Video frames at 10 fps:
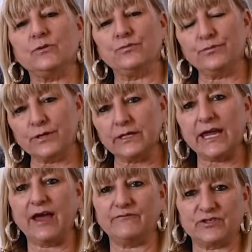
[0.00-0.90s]
really
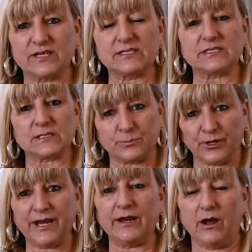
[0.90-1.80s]
have just
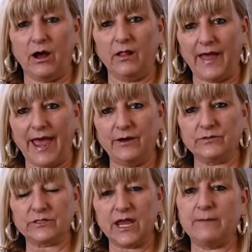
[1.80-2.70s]
spread it all
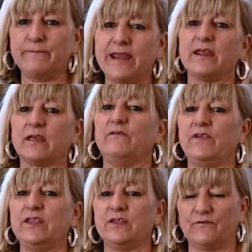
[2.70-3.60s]
out and made it
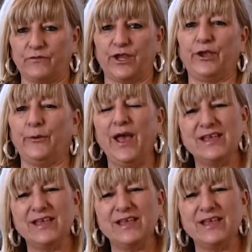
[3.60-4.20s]
convenient for you.